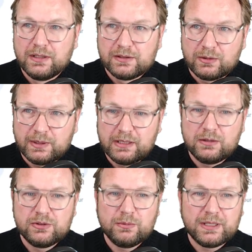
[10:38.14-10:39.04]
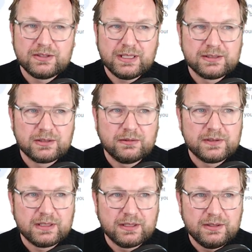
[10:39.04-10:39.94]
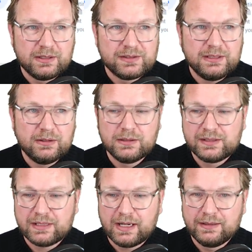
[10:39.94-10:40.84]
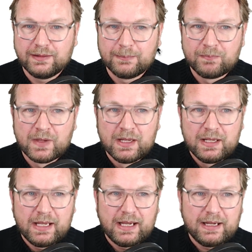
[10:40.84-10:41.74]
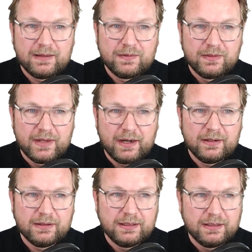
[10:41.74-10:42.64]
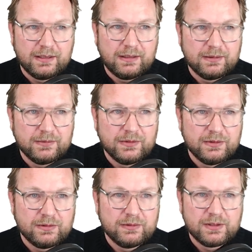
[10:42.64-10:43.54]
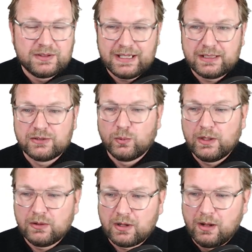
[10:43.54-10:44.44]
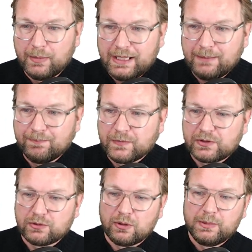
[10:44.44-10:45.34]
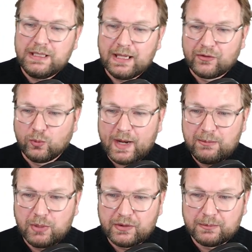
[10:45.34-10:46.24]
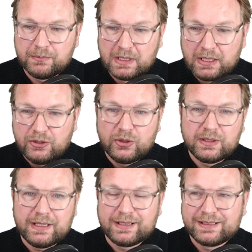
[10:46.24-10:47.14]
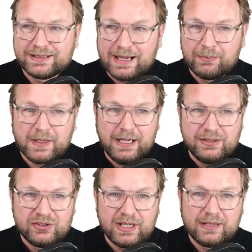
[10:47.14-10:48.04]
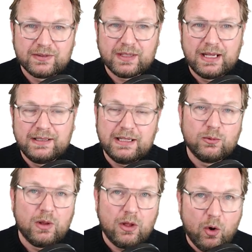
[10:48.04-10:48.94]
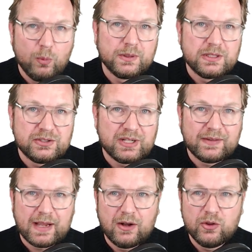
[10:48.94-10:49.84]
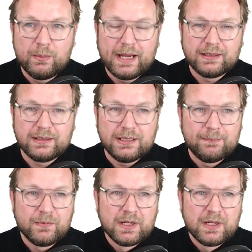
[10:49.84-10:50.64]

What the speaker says: So when I go to my chat service here, you can see unassigned, and there the tickets will come in. So normally at the right bottom, you can accept a chat and then it will open the chat automatically.